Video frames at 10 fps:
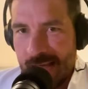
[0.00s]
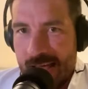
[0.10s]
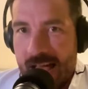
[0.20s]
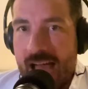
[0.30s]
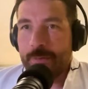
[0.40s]

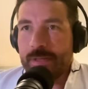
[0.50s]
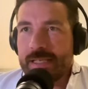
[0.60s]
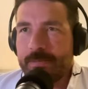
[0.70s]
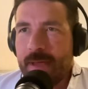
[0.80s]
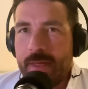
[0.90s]
Aaron
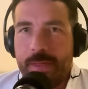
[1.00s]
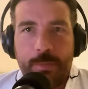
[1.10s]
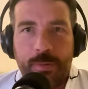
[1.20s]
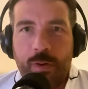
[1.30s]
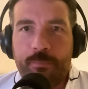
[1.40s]

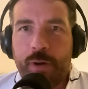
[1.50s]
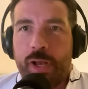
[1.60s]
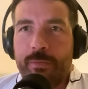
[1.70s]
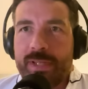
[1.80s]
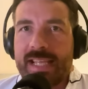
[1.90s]
Smith. We've got
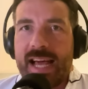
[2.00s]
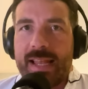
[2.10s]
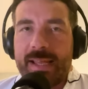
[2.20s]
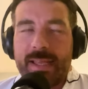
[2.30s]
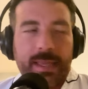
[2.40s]
Brody
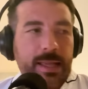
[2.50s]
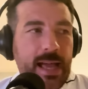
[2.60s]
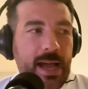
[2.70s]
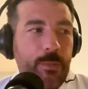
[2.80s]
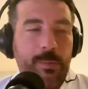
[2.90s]

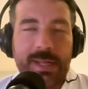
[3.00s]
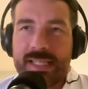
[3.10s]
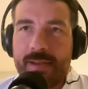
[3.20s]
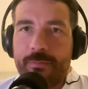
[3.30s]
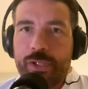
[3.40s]
Retallick. We were meant
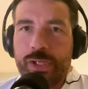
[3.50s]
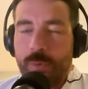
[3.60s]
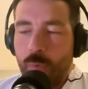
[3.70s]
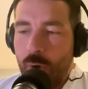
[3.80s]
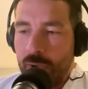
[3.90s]
to have Richie
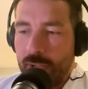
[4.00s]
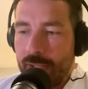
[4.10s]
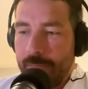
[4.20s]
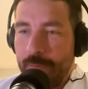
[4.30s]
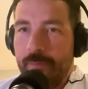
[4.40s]

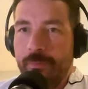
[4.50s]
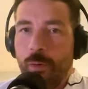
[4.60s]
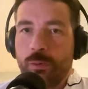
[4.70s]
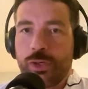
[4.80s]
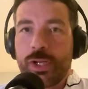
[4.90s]
Mwanga, but
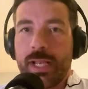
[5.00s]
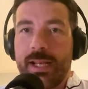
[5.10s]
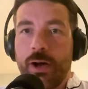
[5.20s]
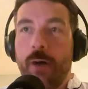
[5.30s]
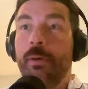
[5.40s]

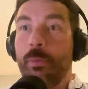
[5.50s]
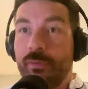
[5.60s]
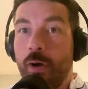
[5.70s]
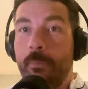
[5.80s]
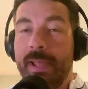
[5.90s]
unfortunately not. But
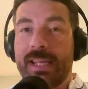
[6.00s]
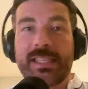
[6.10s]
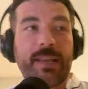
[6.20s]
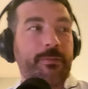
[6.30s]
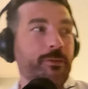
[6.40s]
we've got Peter
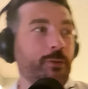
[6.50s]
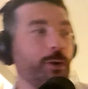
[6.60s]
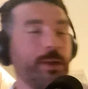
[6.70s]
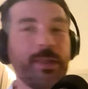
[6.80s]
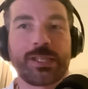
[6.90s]
Steph
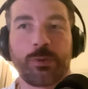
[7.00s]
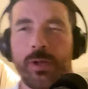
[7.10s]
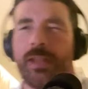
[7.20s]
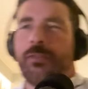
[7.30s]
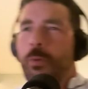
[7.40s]
Tatoi. That's all
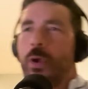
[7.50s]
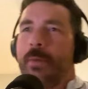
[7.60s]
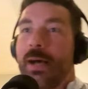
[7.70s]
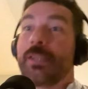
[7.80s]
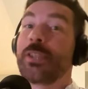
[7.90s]
you need to worry
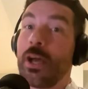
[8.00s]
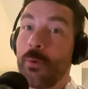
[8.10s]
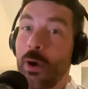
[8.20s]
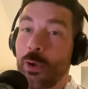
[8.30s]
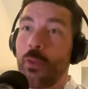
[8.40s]
about. So
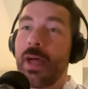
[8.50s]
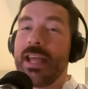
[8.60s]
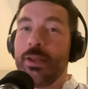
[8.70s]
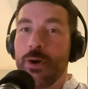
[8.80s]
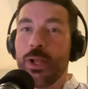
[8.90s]
I got
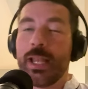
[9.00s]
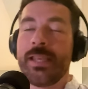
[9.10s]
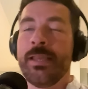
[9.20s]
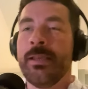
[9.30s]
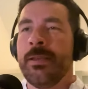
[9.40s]
that in
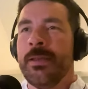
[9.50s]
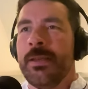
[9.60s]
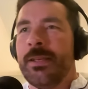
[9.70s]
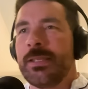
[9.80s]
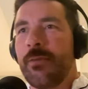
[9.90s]
early.
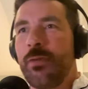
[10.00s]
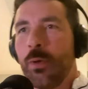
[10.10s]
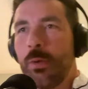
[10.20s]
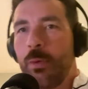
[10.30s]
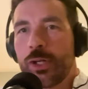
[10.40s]
So if you
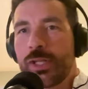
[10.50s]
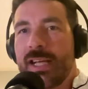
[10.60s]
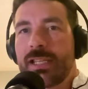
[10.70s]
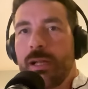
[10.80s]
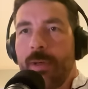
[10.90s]
want to watch
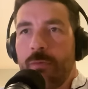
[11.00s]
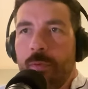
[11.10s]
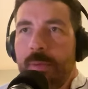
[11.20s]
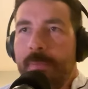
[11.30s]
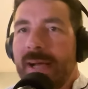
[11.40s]
that, it's going to be on
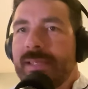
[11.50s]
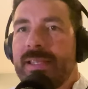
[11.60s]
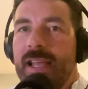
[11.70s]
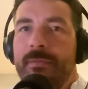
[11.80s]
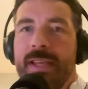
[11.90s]
Rugby Pass
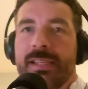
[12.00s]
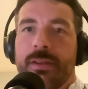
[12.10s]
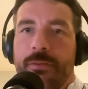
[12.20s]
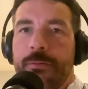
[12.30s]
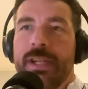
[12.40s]
TV.
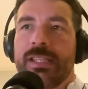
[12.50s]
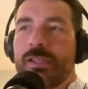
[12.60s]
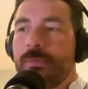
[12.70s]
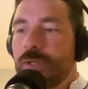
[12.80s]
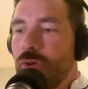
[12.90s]
So it's free to
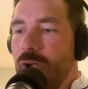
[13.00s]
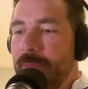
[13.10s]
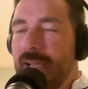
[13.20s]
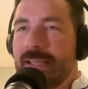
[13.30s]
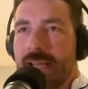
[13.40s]

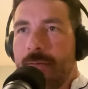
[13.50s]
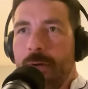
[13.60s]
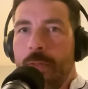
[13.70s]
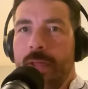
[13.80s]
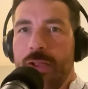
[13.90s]
subscribe. Get yourself
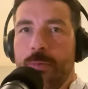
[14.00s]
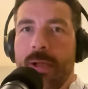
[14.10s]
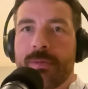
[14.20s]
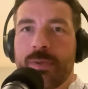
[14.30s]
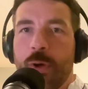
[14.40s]
on there and you'll be
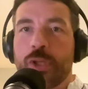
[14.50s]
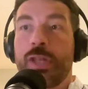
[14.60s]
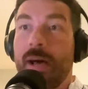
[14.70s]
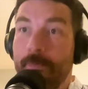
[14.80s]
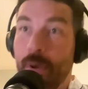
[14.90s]
able to watch
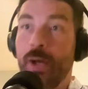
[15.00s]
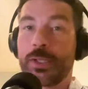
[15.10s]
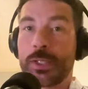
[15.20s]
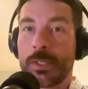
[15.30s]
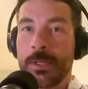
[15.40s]
that.
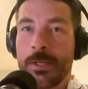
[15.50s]
But